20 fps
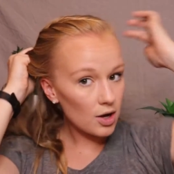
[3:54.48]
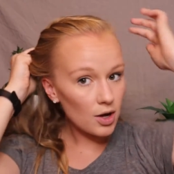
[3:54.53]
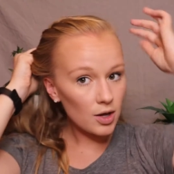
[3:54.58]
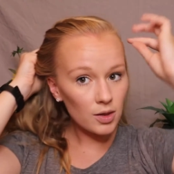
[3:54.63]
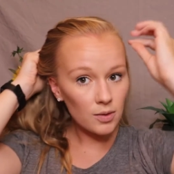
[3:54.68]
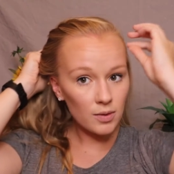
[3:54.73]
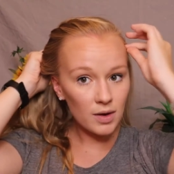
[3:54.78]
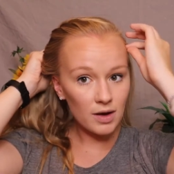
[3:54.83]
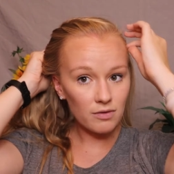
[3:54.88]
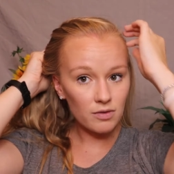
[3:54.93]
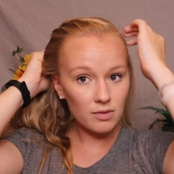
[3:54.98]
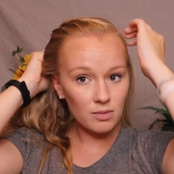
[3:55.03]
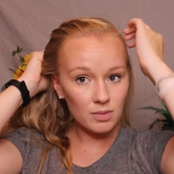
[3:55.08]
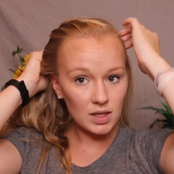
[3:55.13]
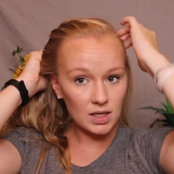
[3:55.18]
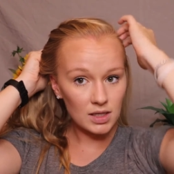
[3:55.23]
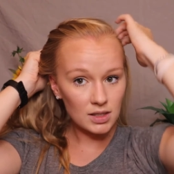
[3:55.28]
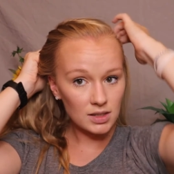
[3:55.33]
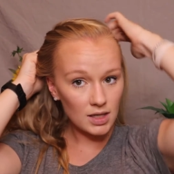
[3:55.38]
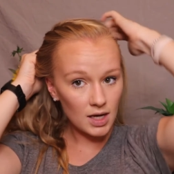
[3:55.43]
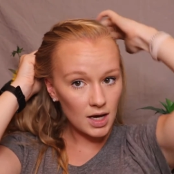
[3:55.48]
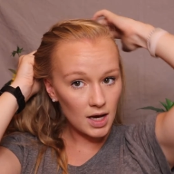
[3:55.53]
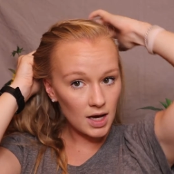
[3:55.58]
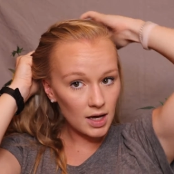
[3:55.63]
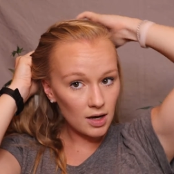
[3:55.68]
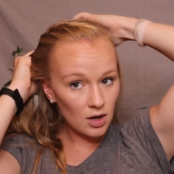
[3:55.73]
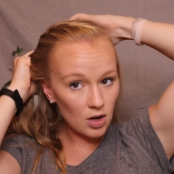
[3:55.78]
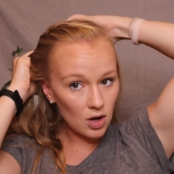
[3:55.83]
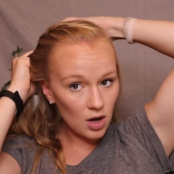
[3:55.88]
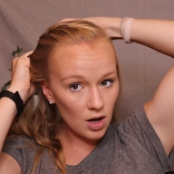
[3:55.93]
all the way from this
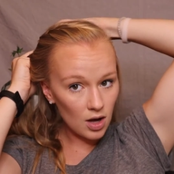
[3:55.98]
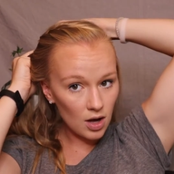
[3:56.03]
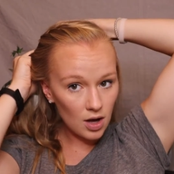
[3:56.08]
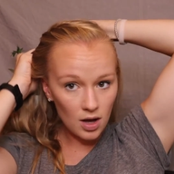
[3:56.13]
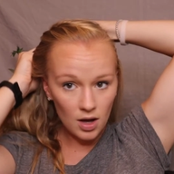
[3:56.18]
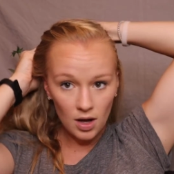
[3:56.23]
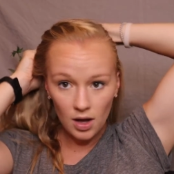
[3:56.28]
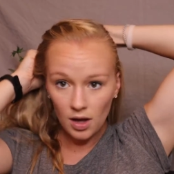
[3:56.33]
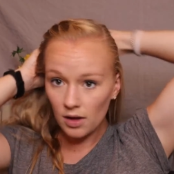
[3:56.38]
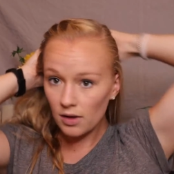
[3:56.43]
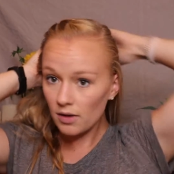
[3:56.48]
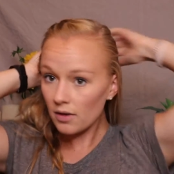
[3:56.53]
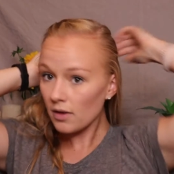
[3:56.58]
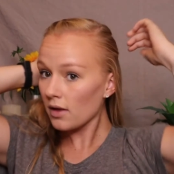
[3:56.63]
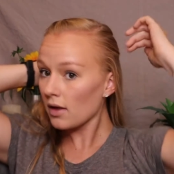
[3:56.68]
side all